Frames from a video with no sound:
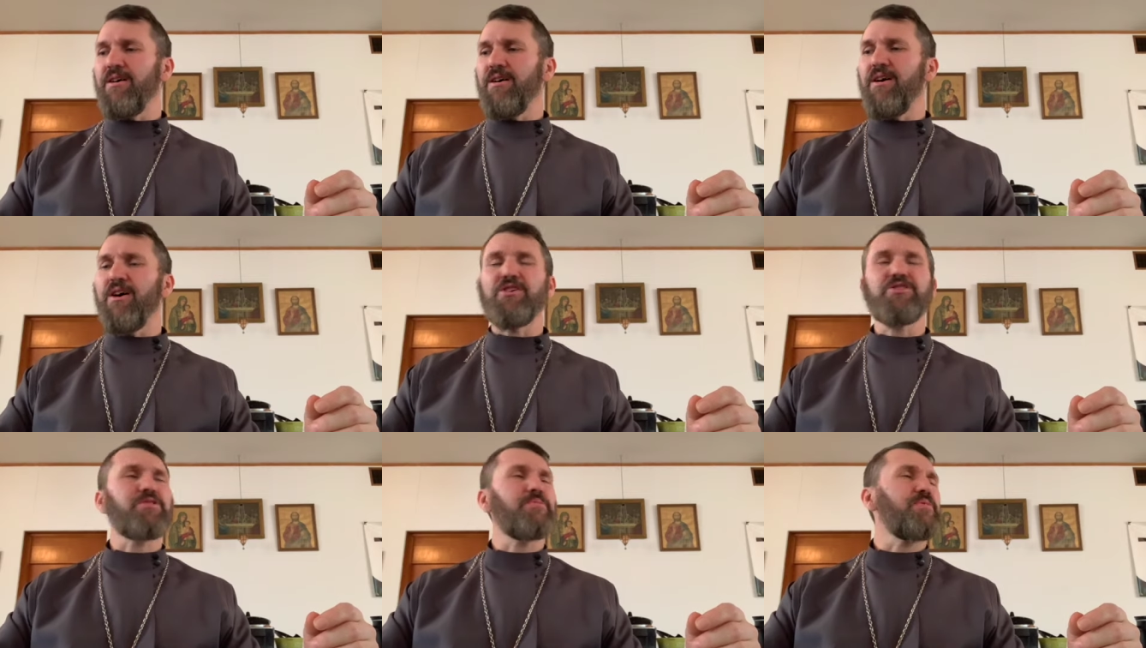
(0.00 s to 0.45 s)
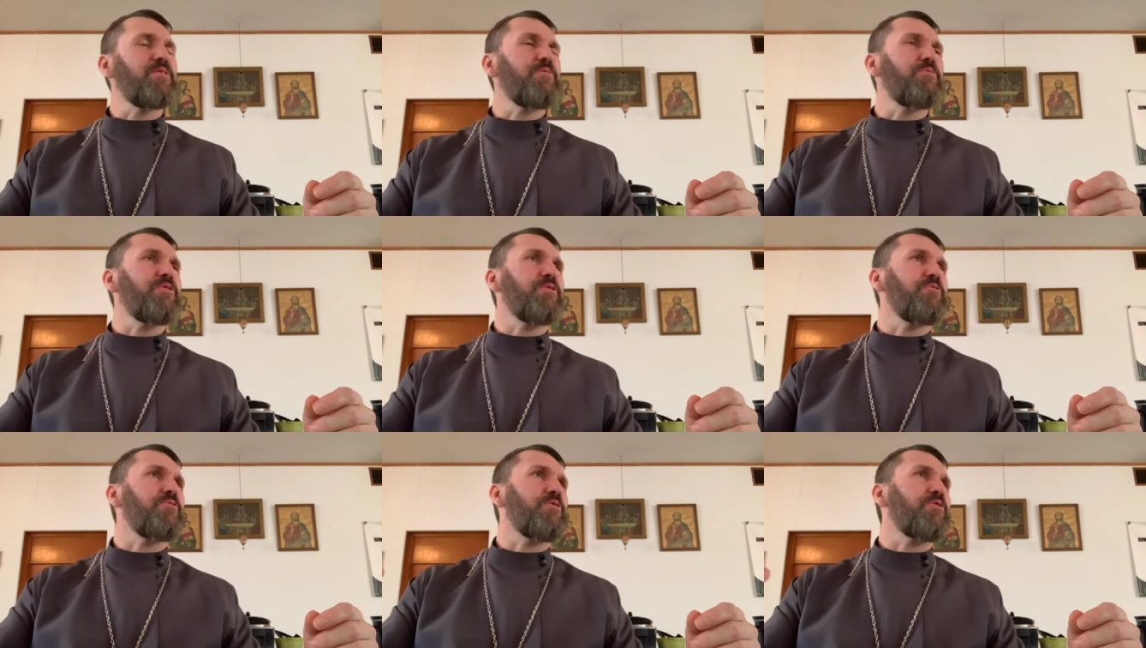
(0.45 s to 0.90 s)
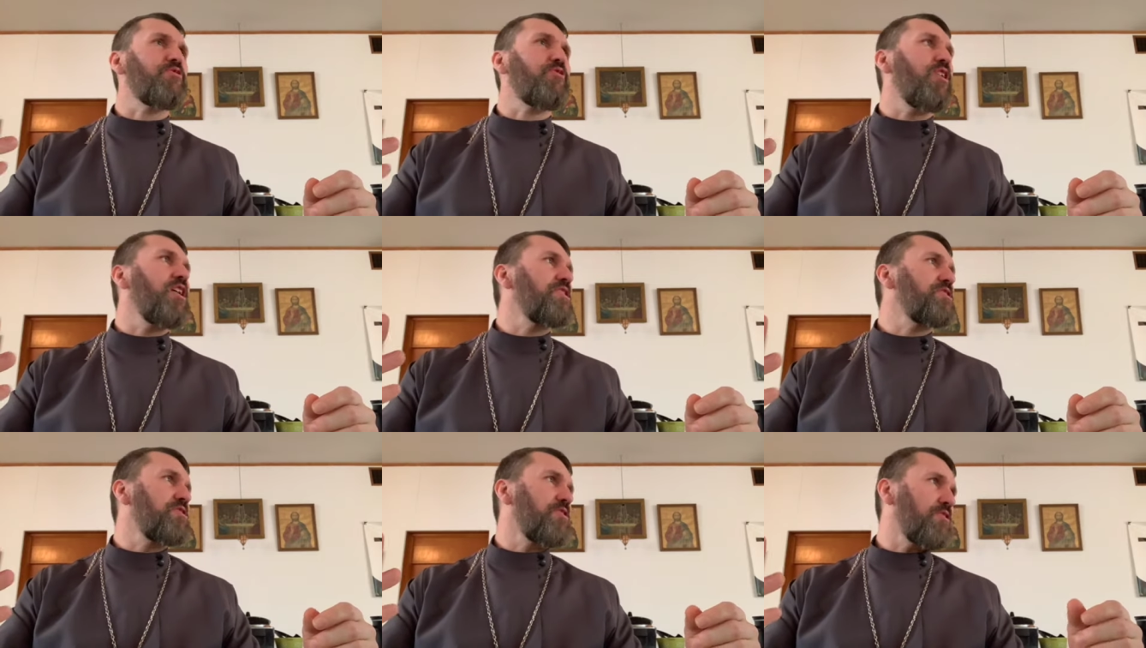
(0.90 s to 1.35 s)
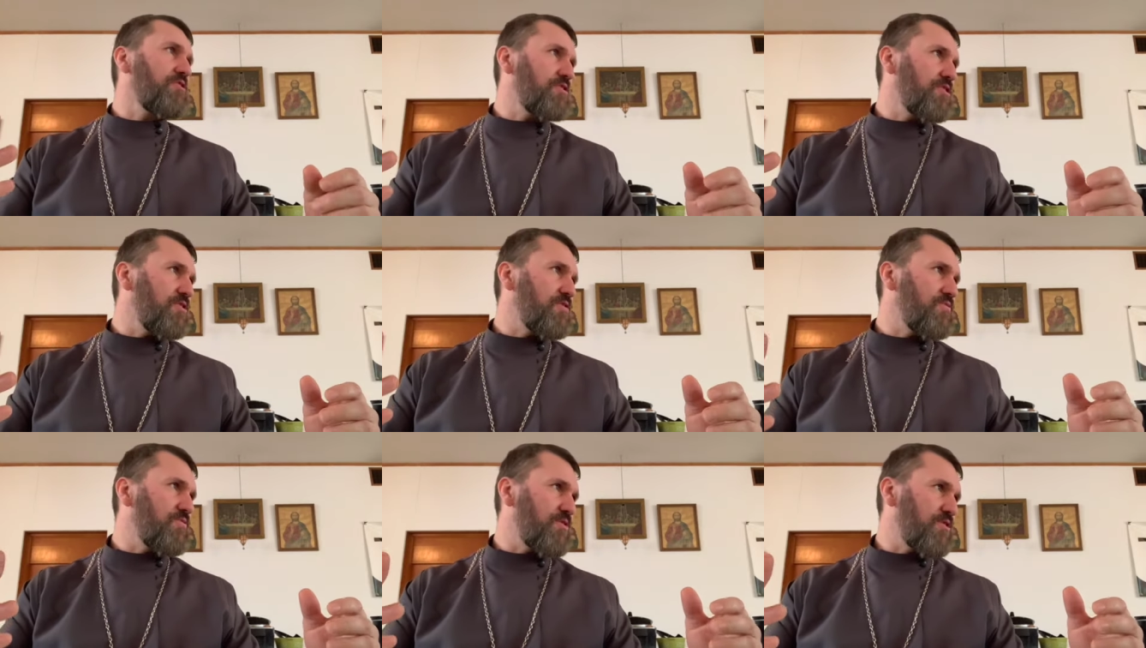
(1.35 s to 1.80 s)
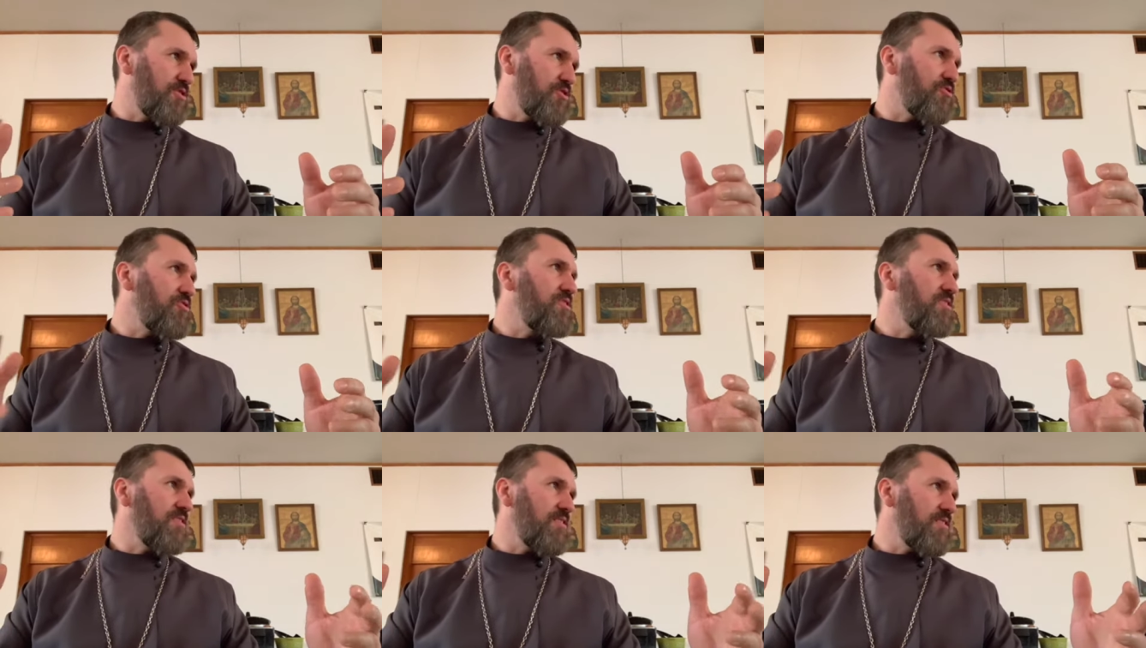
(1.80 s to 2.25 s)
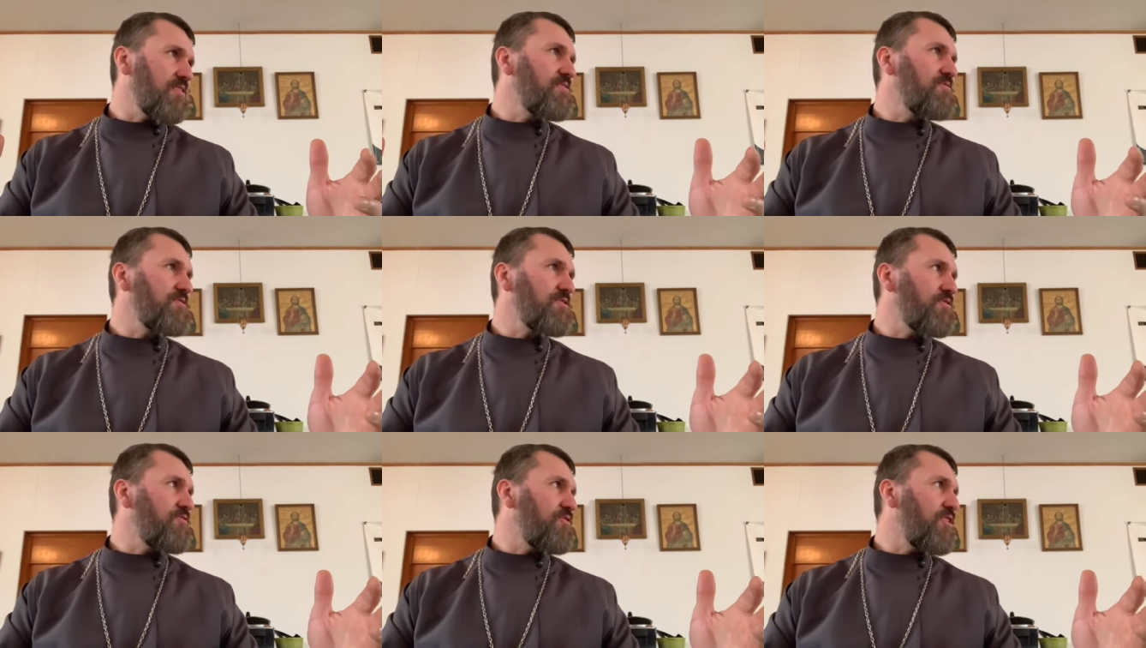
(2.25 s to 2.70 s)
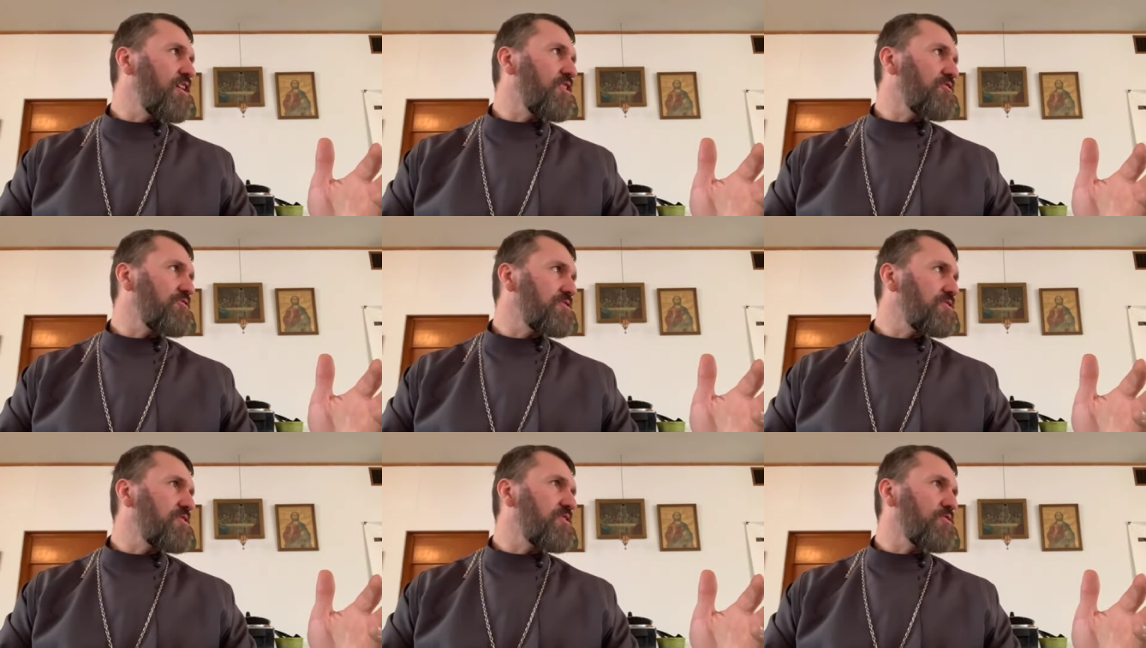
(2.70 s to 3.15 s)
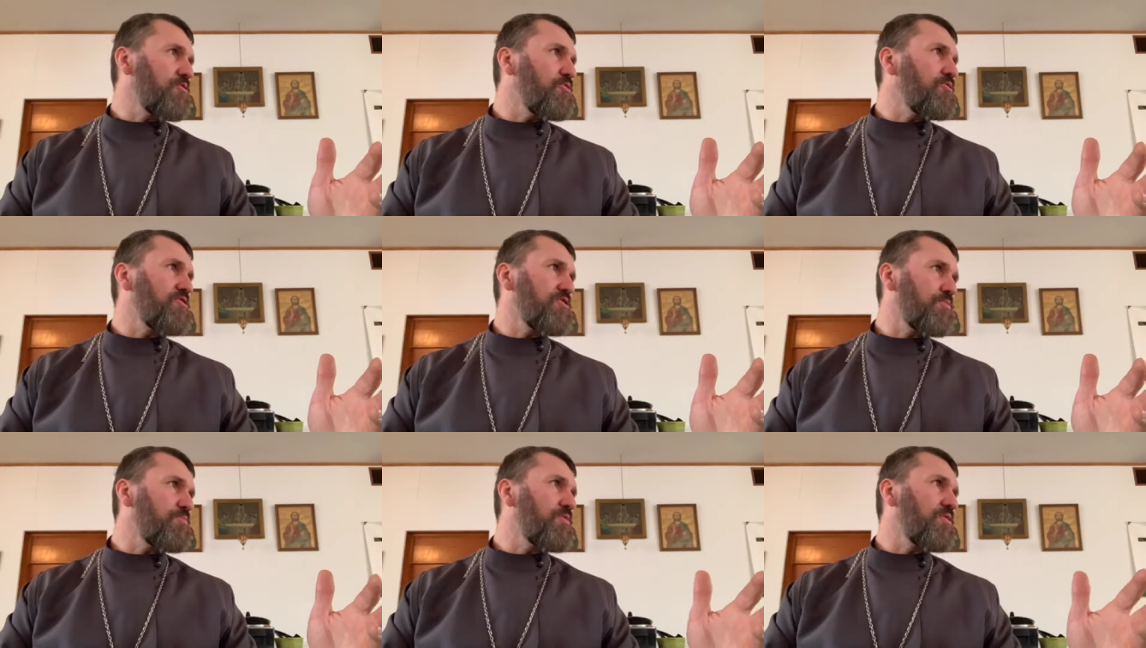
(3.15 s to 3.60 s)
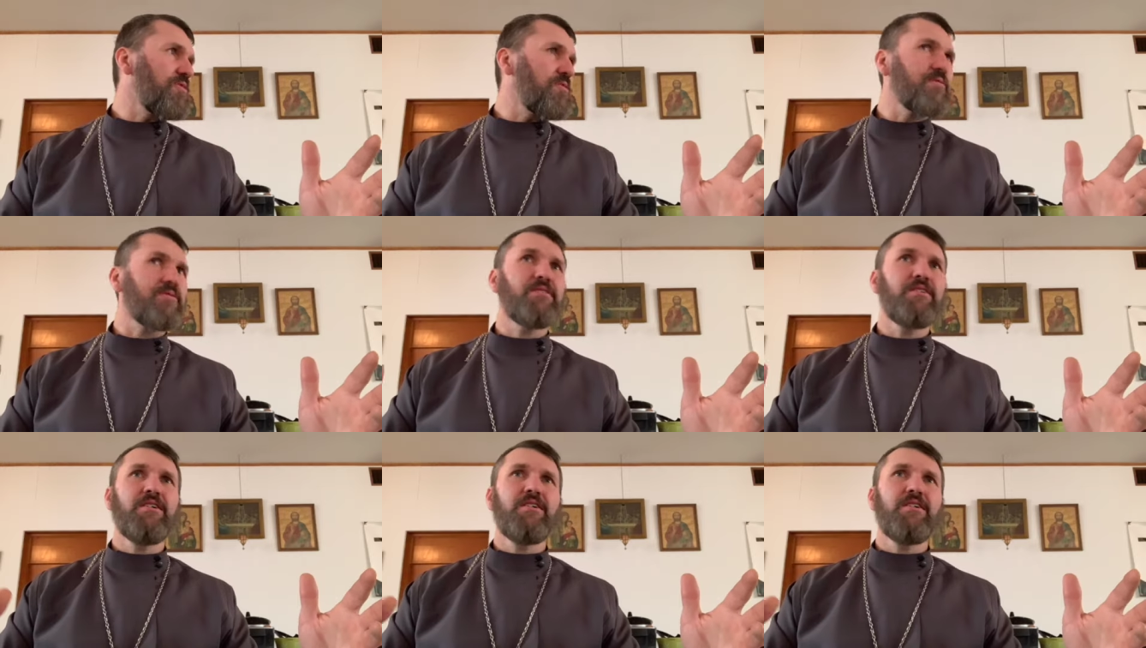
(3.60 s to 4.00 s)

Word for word: ultimately we're, we're crossing ourselves with the Trinity, with the Father, Son, and Holy Spirit.